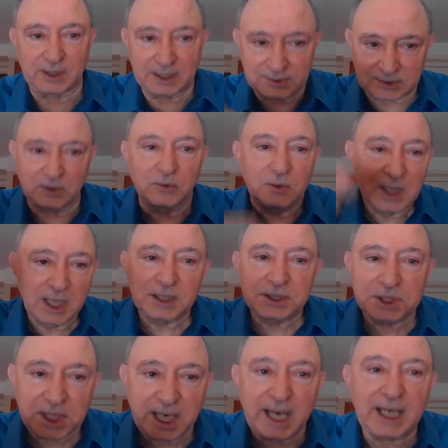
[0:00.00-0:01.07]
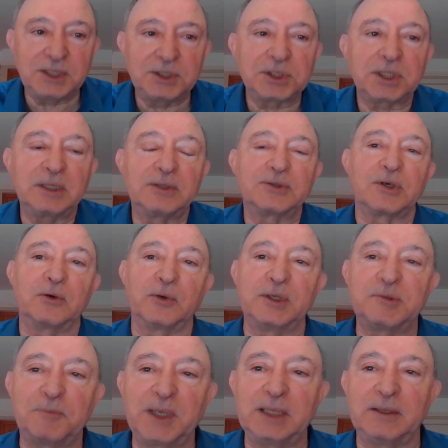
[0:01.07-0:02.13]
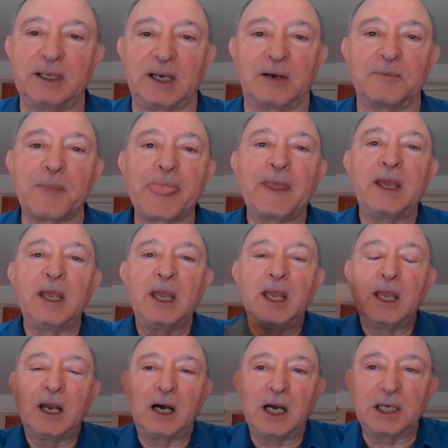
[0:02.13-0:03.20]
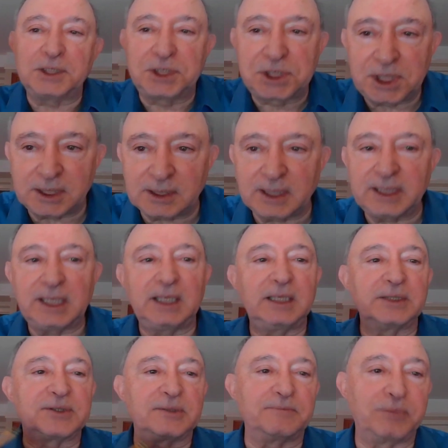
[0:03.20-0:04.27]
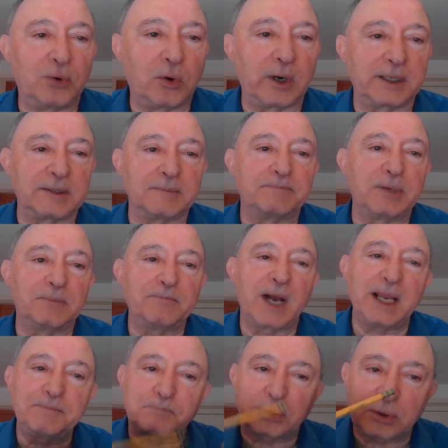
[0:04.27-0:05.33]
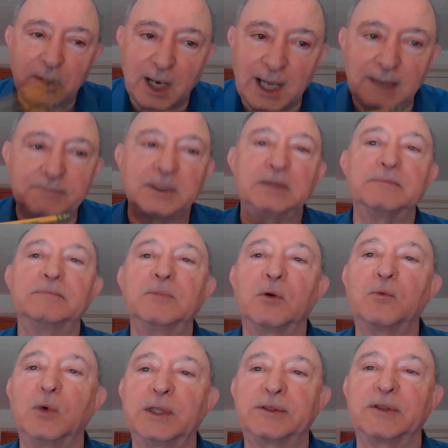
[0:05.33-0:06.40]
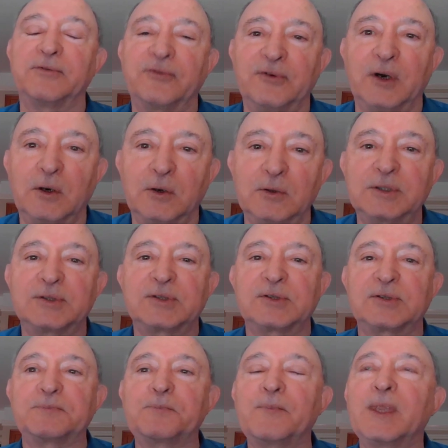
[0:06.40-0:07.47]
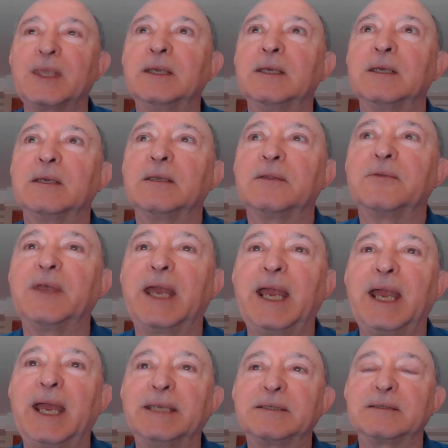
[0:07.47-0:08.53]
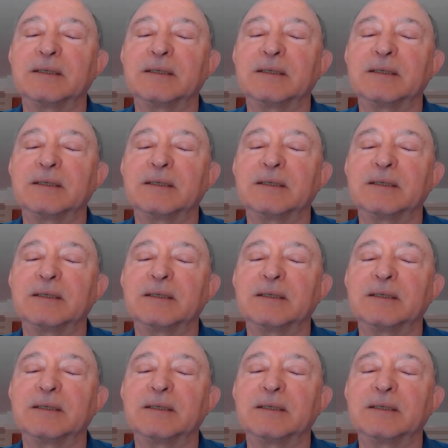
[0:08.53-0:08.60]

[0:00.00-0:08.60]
right? So change has always been there. Agility is important, but my problem with the folks that